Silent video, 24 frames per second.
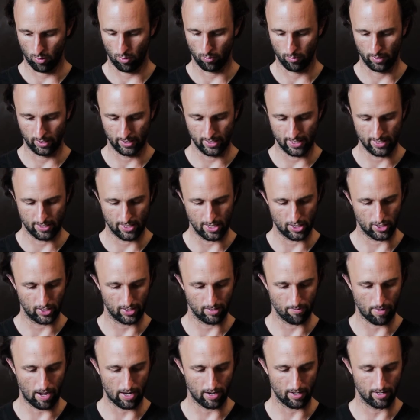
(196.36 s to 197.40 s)
we're really
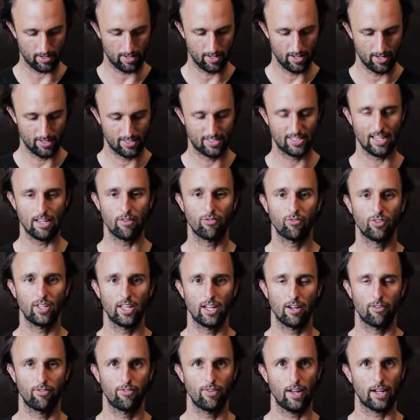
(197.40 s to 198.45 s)
teaching them how to
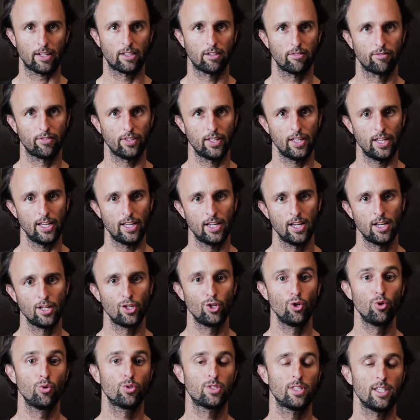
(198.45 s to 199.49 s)
safely and effectively
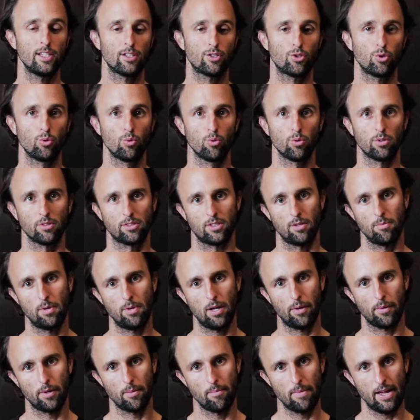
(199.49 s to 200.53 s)
use these tools to
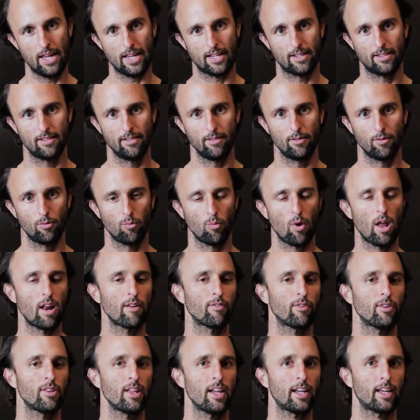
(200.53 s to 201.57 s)
be able to make
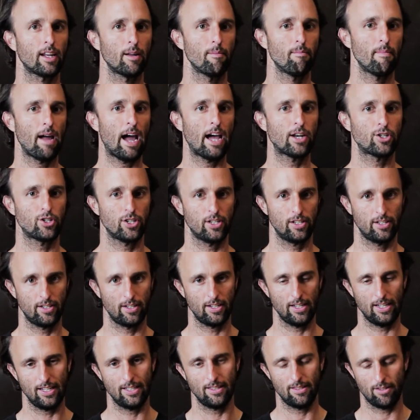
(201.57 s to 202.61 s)
whatever they can imagine
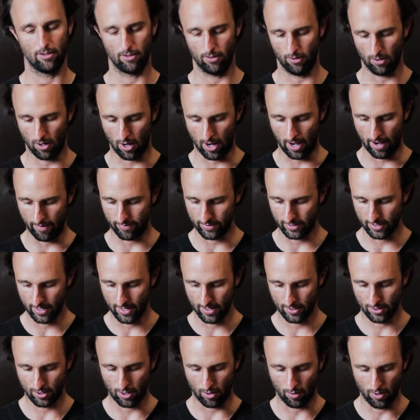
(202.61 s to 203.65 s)
in their lives.
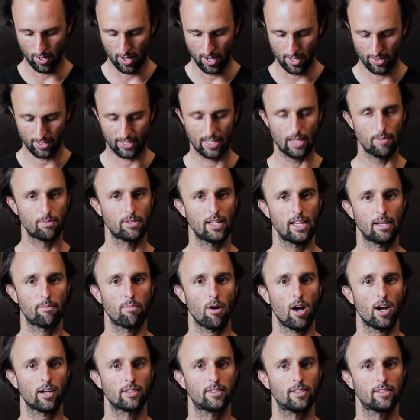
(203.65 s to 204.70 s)
So the keepsake
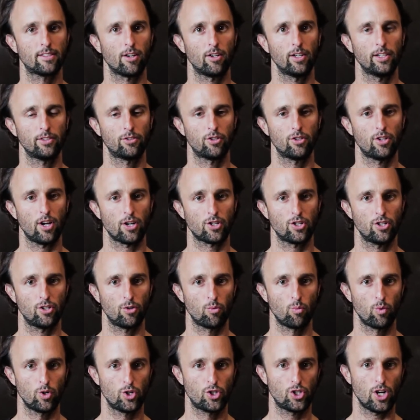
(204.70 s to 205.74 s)
box is our introduction
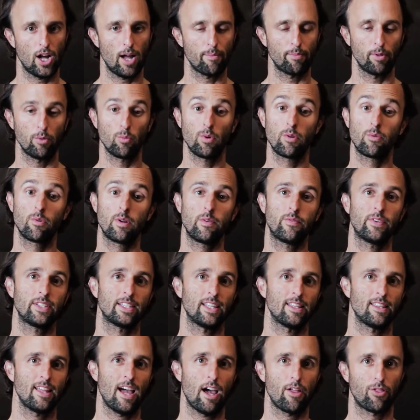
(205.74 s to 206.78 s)
to woodshop, and we
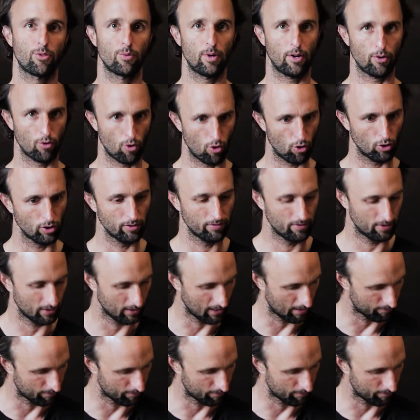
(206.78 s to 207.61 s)
revisit that throughout all of the